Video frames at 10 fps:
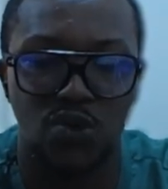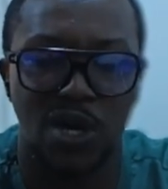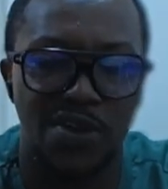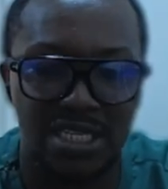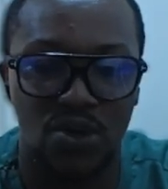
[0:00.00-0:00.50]
You
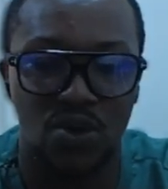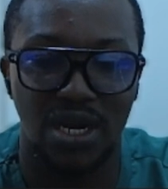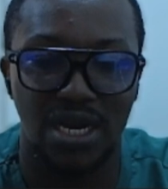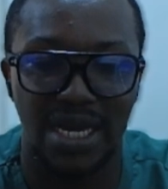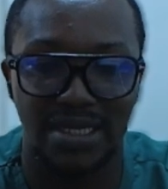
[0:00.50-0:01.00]
are using
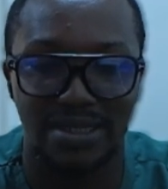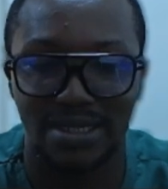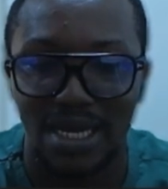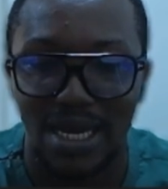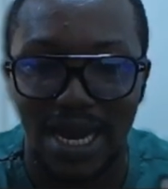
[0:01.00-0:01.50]
collect,
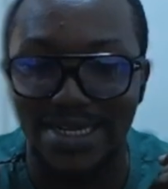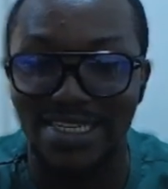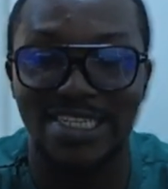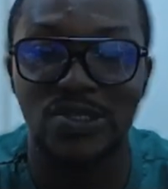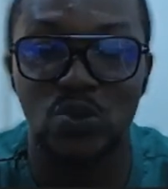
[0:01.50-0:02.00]

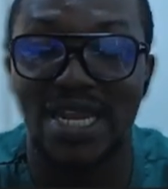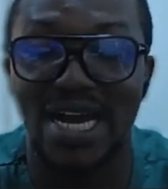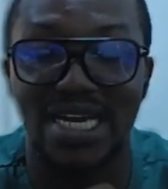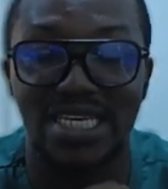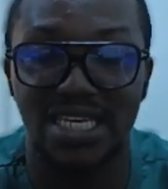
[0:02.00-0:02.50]
and this will
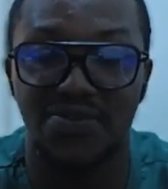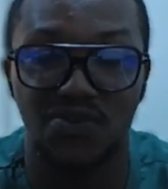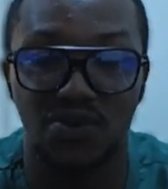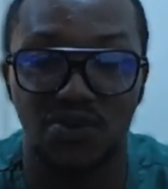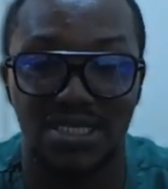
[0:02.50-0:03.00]
now give
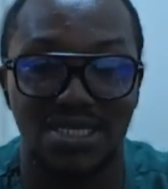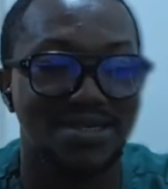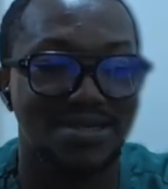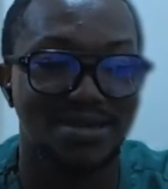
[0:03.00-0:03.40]
us this.